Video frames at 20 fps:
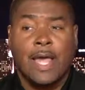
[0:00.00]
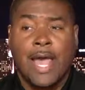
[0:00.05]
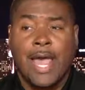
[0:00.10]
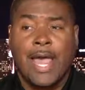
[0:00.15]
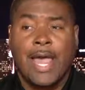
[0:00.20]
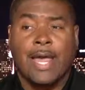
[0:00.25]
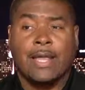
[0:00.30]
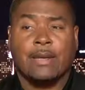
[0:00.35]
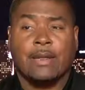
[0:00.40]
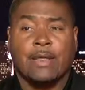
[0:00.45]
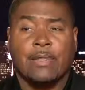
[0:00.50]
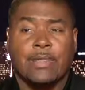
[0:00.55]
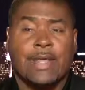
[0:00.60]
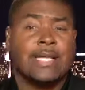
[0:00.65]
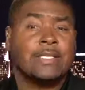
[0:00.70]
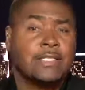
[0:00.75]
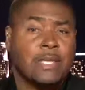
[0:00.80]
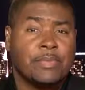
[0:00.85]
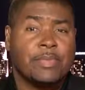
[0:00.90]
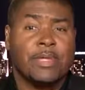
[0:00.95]
and
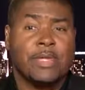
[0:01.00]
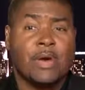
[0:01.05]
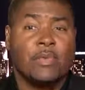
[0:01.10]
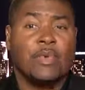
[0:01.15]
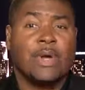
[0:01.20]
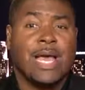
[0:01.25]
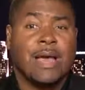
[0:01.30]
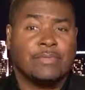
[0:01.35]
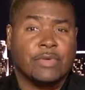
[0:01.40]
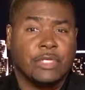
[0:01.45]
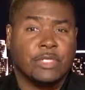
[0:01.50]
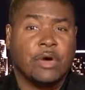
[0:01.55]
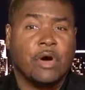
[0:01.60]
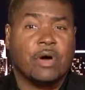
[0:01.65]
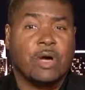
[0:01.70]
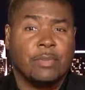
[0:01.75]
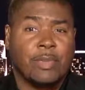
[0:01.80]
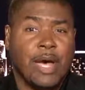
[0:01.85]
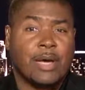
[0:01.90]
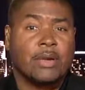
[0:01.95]
that's something that we have to
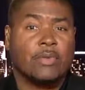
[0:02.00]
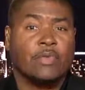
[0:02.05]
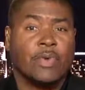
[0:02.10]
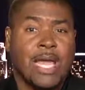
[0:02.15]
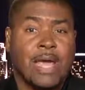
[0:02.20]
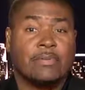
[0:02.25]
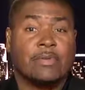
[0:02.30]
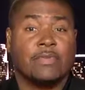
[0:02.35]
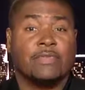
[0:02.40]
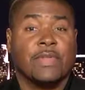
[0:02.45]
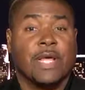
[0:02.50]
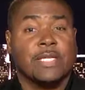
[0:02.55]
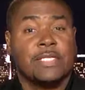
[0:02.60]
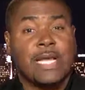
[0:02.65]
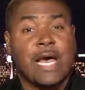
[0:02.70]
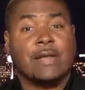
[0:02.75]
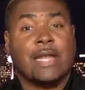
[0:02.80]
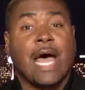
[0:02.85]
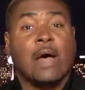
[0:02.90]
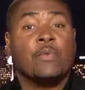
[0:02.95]
talk about and we have to flesh out.